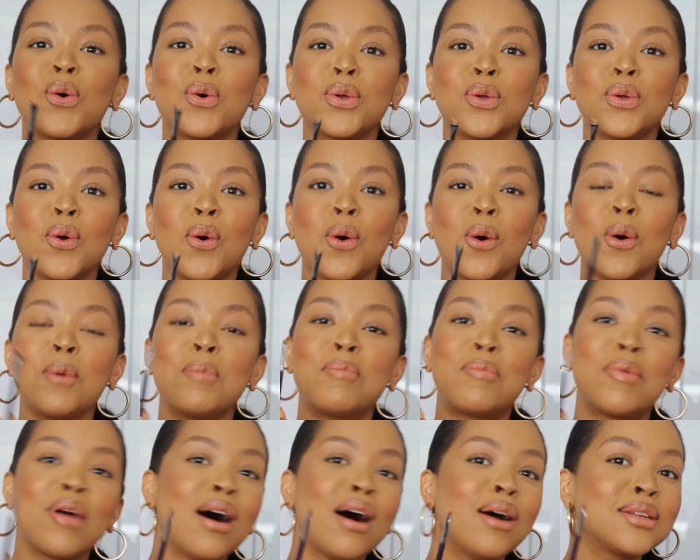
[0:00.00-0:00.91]
your
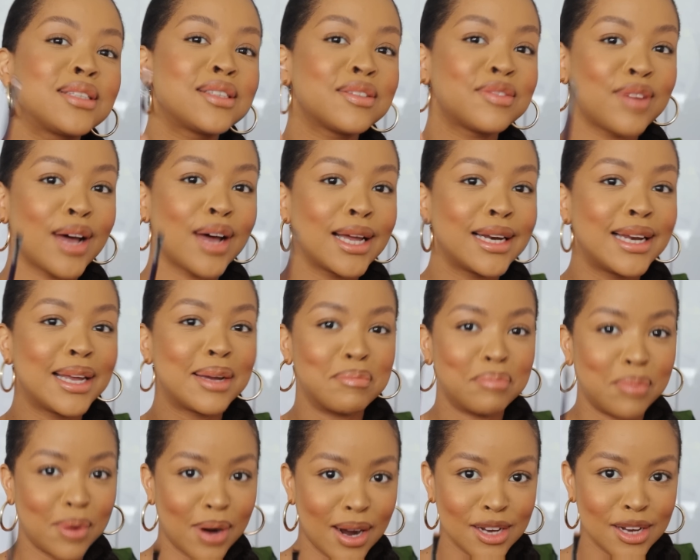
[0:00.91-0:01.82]
brow defining
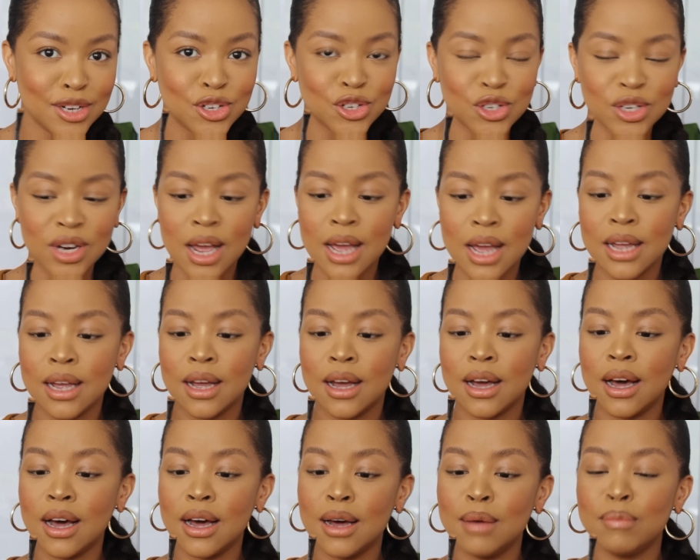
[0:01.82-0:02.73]
brush,
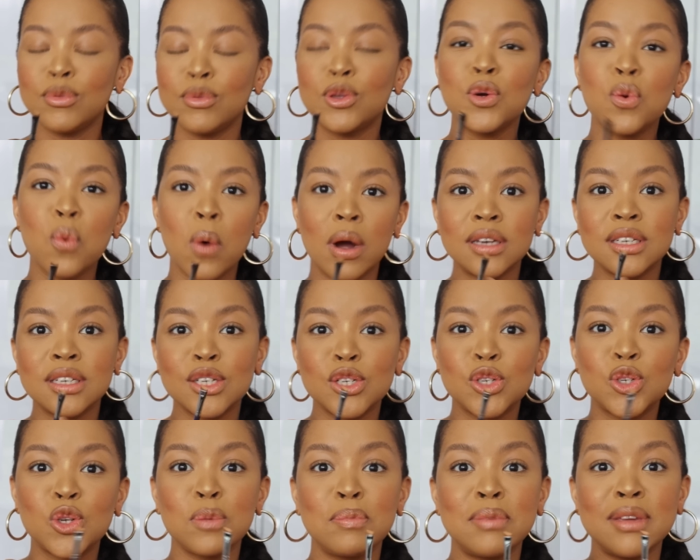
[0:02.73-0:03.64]
you want
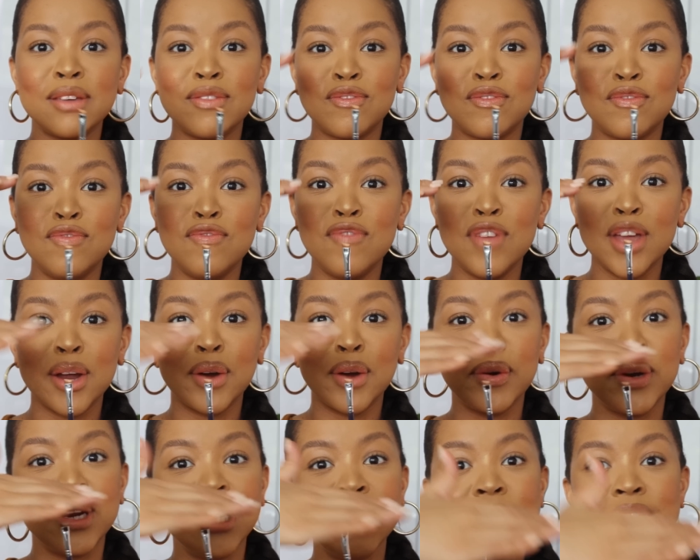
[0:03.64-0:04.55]
it to be
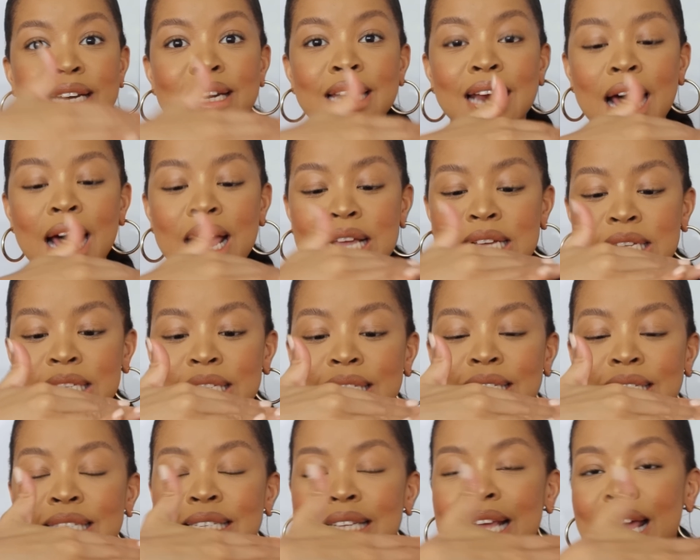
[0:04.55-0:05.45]
very
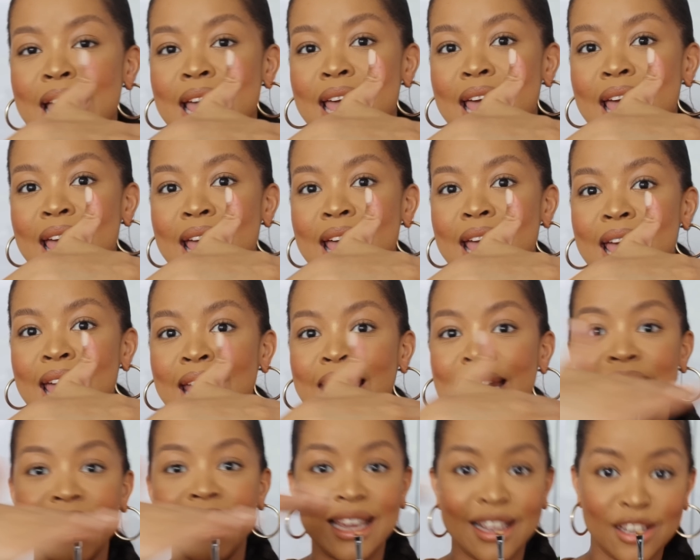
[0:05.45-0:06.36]
nice
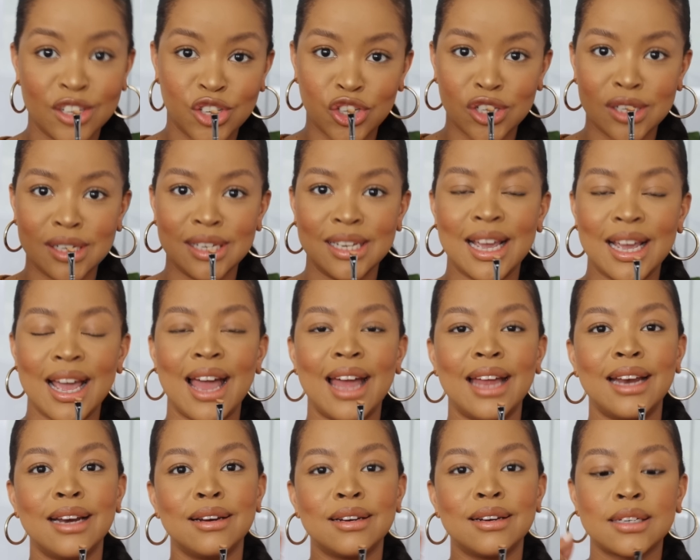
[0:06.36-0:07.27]
and edgy,
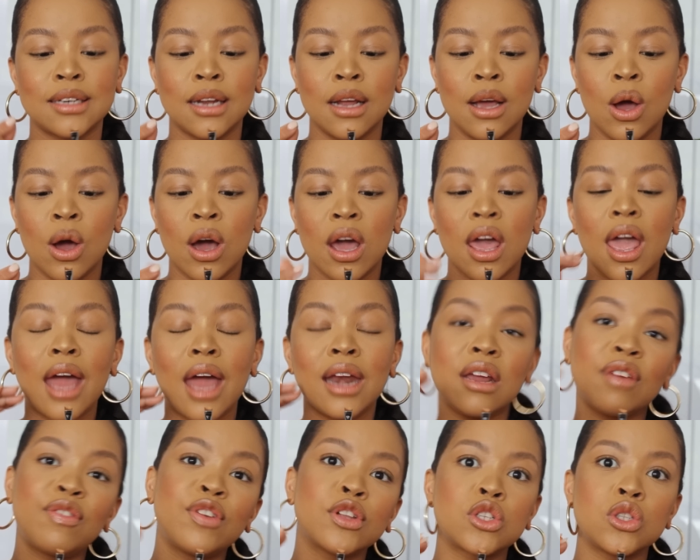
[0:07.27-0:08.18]
and
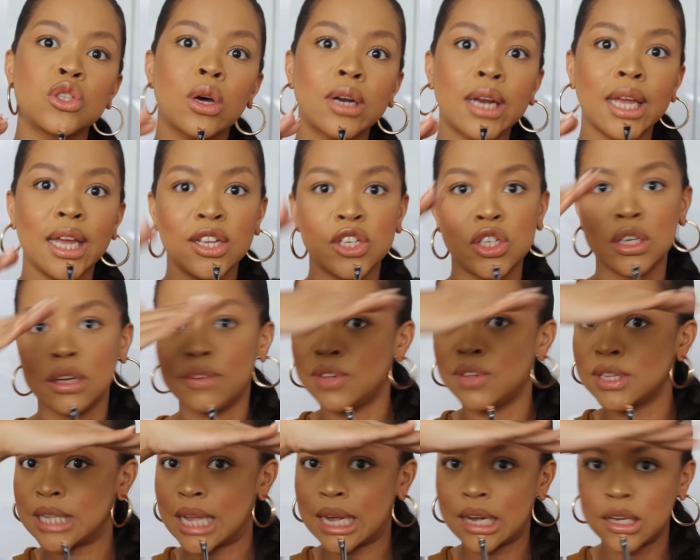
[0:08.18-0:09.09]
if it's not edgy, if
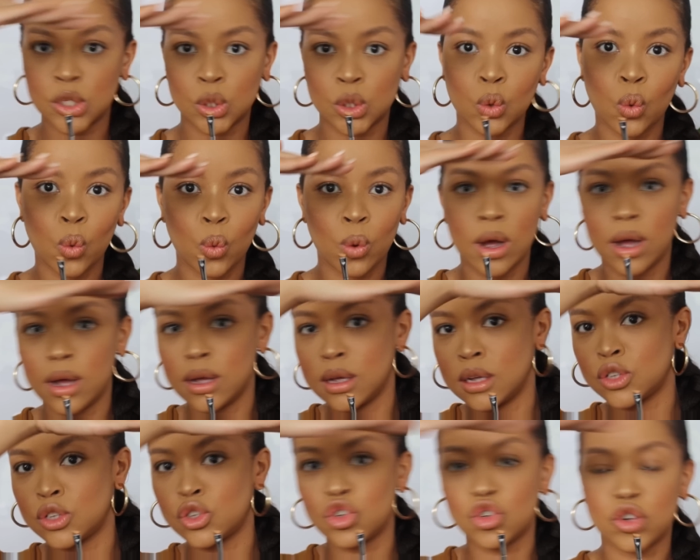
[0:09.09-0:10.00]
it's like
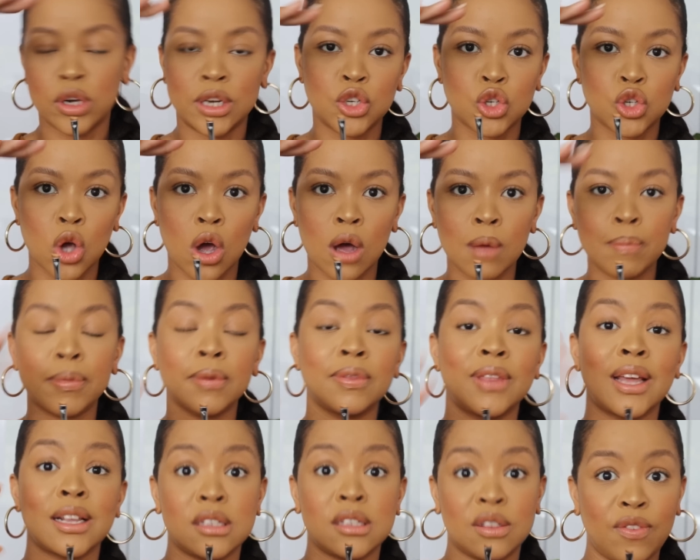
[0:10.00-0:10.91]
a straight top,
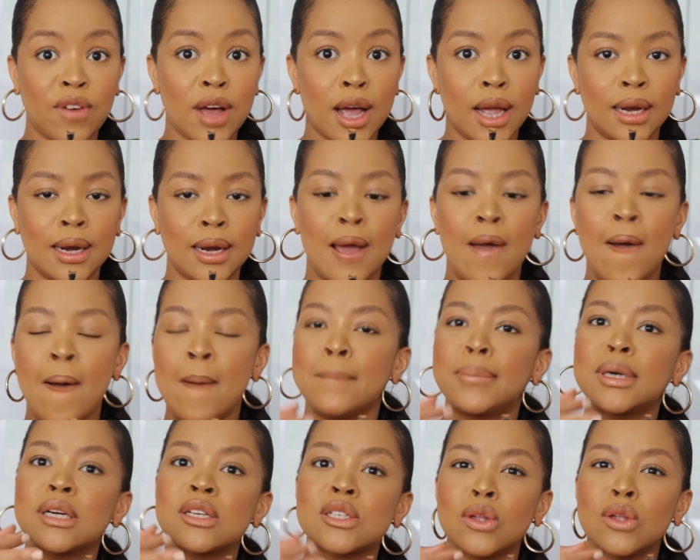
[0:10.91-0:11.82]
that's fine,
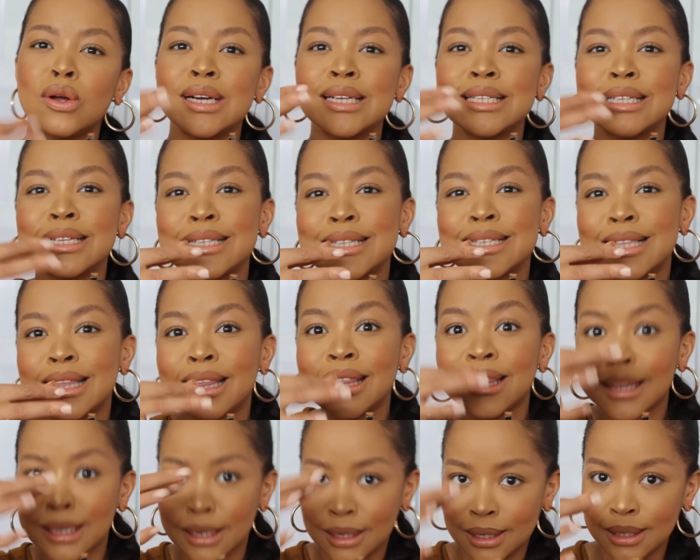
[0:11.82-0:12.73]
but as long as it's
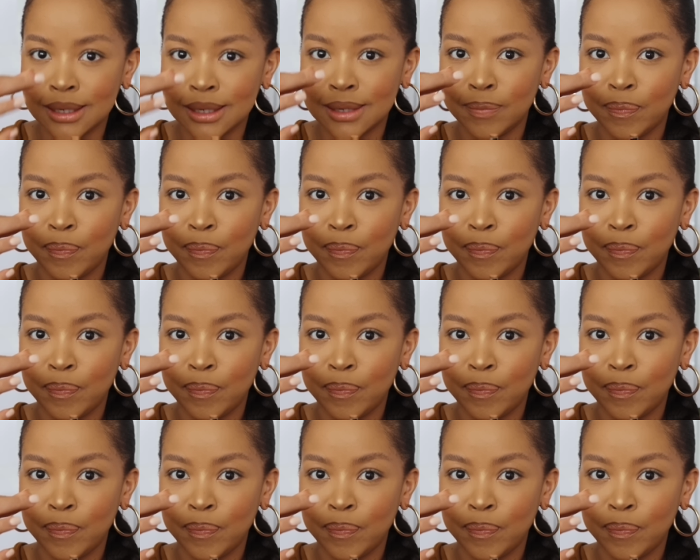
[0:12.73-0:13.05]
thin